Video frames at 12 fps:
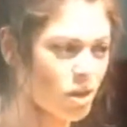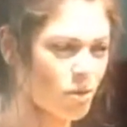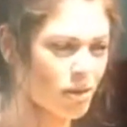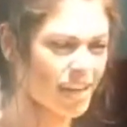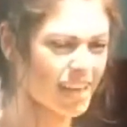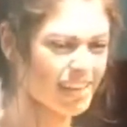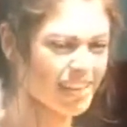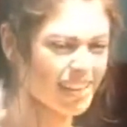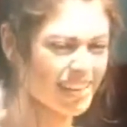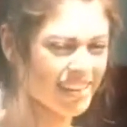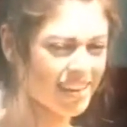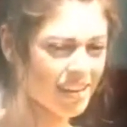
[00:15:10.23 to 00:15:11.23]
I'm going,
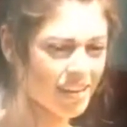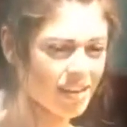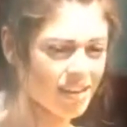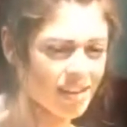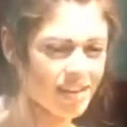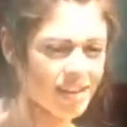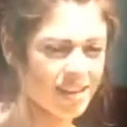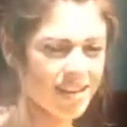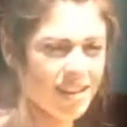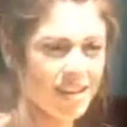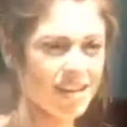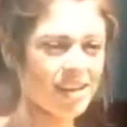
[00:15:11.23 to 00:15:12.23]
Ethan.
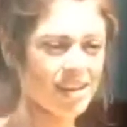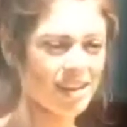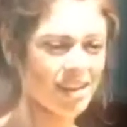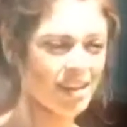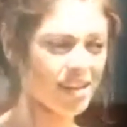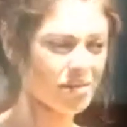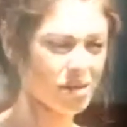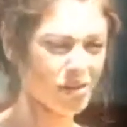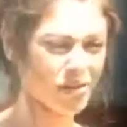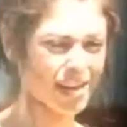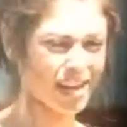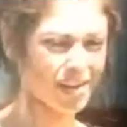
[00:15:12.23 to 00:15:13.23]
I'm
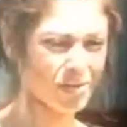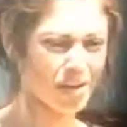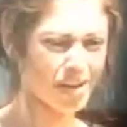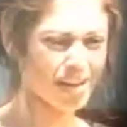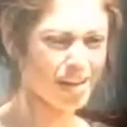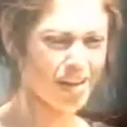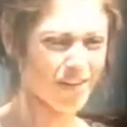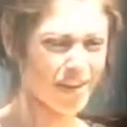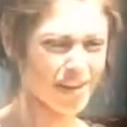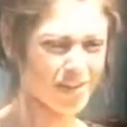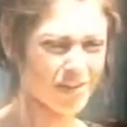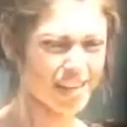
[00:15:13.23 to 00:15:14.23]
going. I don't want to go.
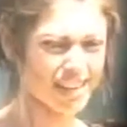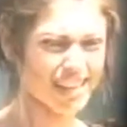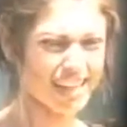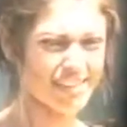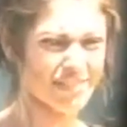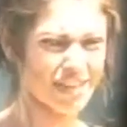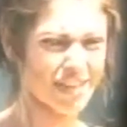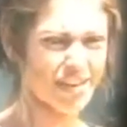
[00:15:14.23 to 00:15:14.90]
I don't want to leave